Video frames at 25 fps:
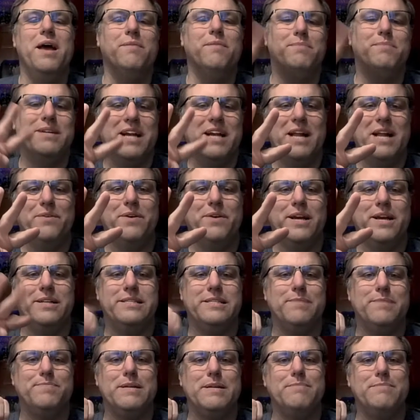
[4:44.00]
But anyway,
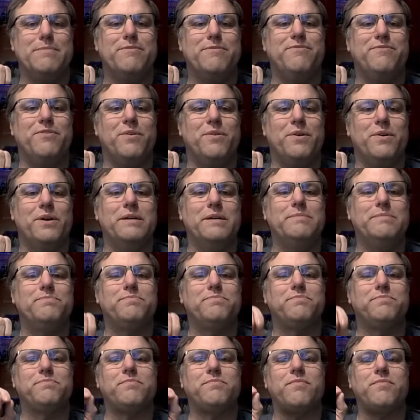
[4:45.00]
tip number 4.
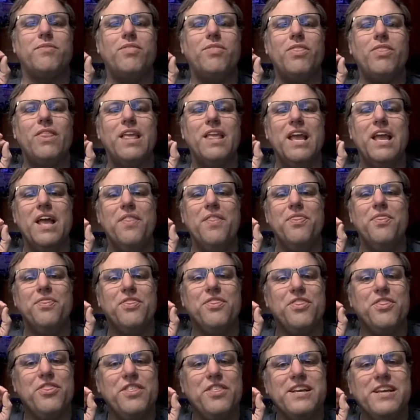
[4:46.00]

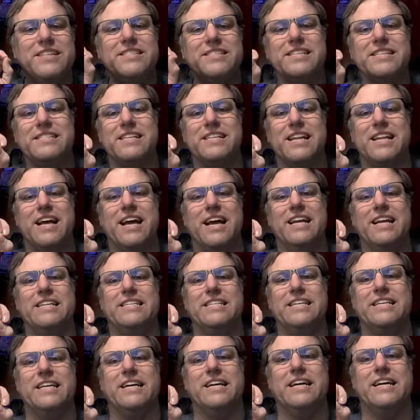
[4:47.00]
And this is an
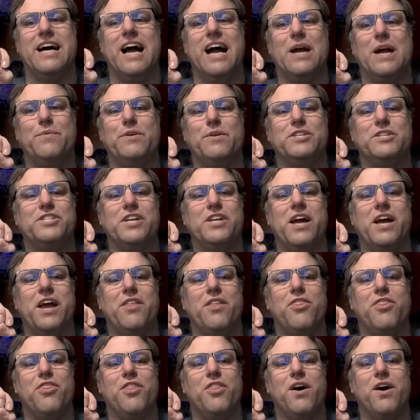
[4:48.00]
idea I wish I
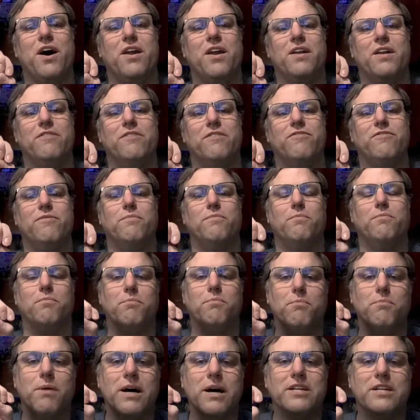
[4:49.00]
had thought of
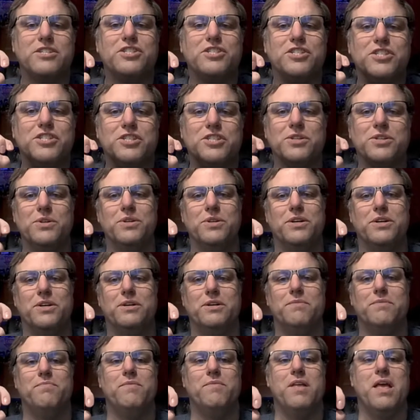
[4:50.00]
much
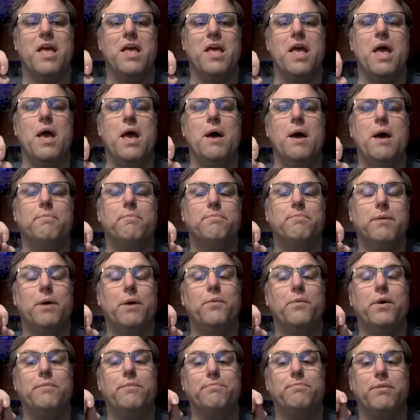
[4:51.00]
sooner.
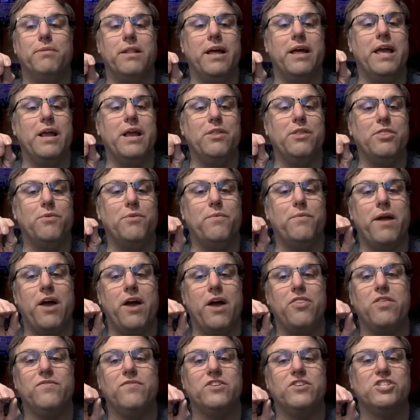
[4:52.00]
But when playing the
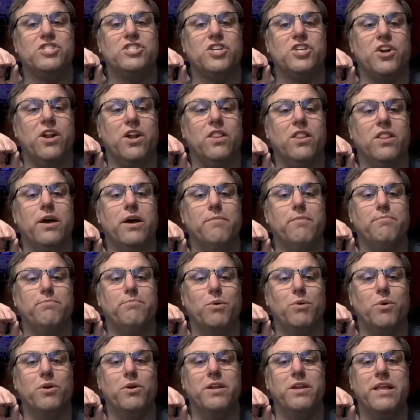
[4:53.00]
Wrath of a Shardalon
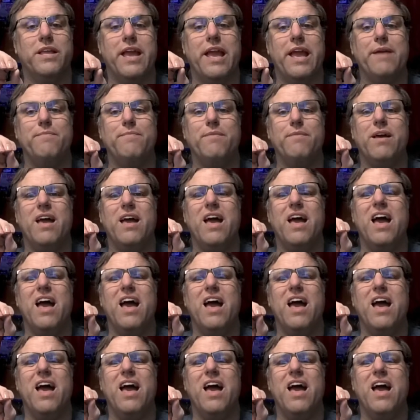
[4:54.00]
board game,